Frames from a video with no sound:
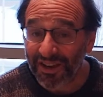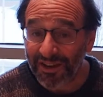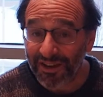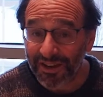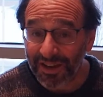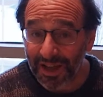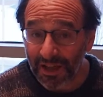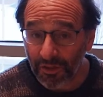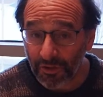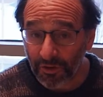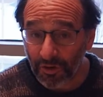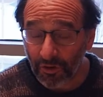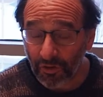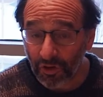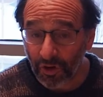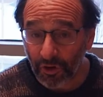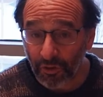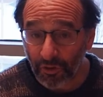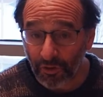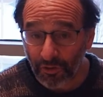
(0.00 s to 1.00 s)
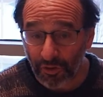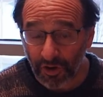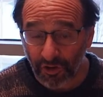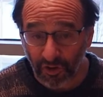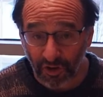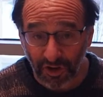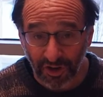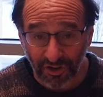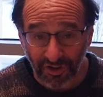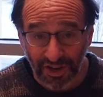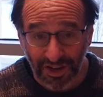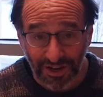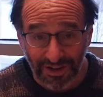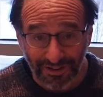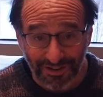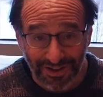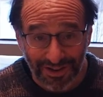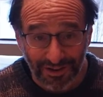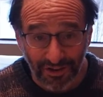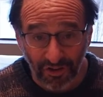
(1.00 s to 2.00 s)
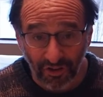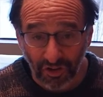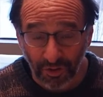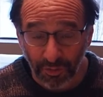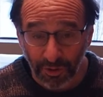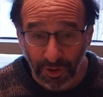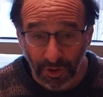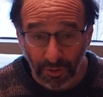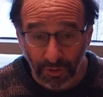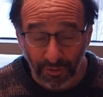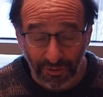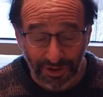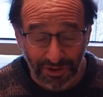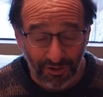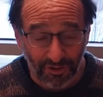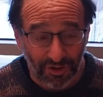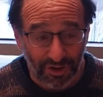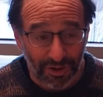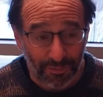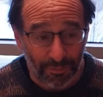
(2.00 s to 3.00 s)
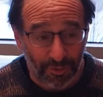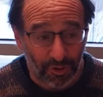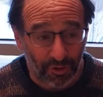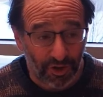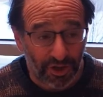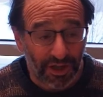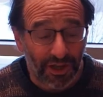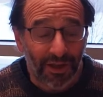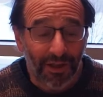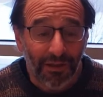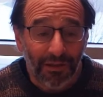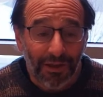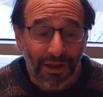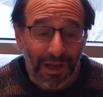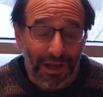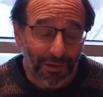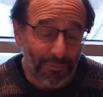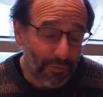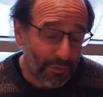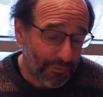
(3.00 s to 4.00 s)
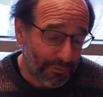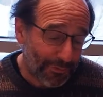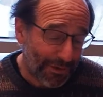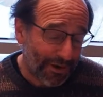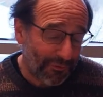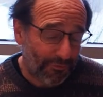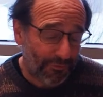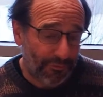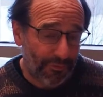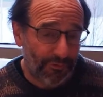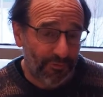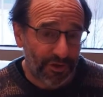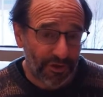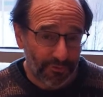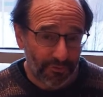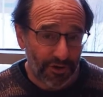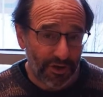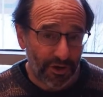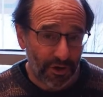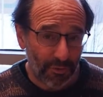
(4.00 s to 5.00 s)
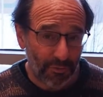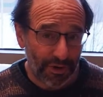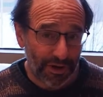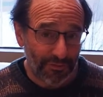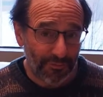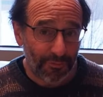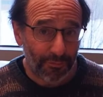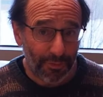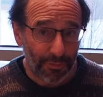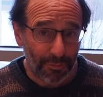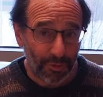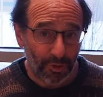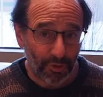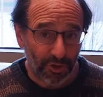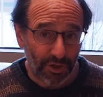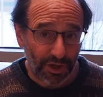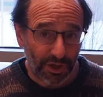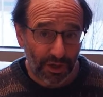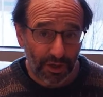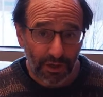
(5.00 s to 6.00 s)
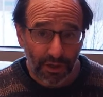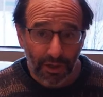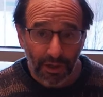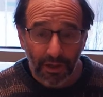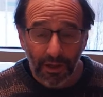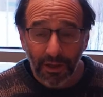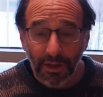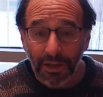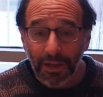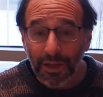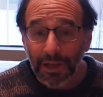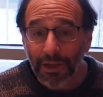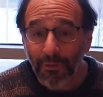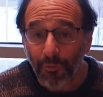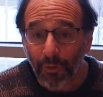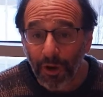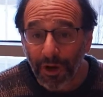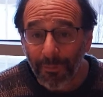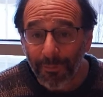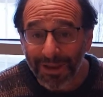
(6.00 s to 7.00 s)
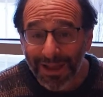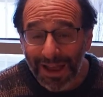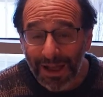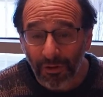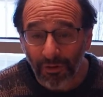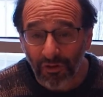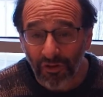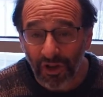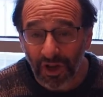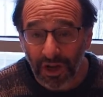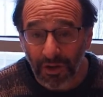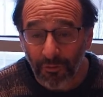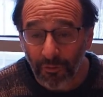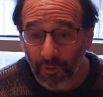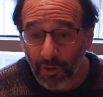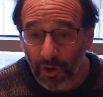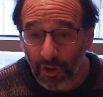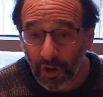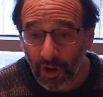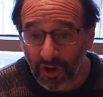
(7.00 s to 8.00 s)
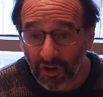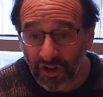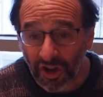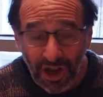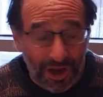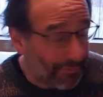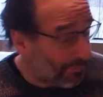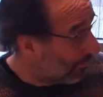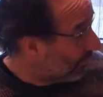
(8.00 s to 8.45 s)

together so your instructor can take attendance so we know who's outside the building, and move about 50 feet away from the building. If we're going to be outside for a long time,